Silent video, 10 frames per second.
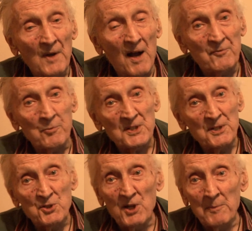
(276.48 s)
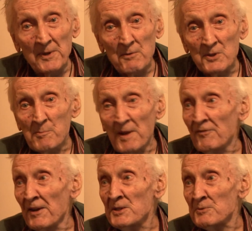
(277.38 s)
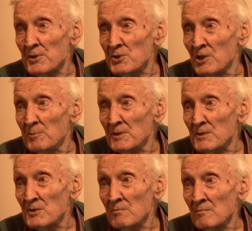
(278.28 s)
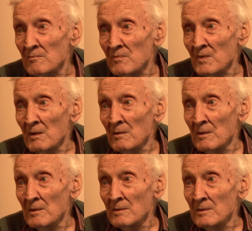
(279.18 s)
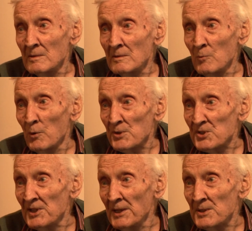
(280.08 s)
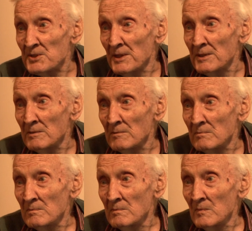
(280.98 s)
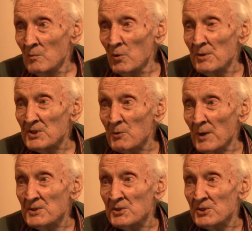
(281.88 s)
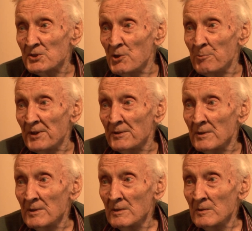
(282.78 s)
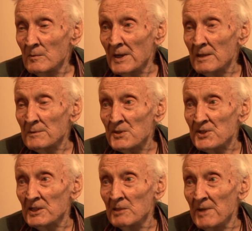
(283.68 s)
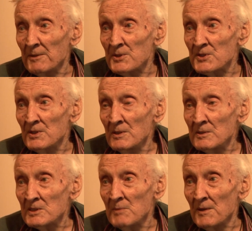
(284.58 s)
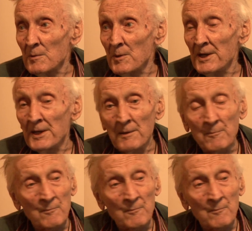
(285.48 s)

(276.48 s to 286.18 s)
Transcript: afterwards in Germany, of course, you make friends with the Germans. War is silly, isn't it? War is quite stupid. Why can't they settle matters some other way?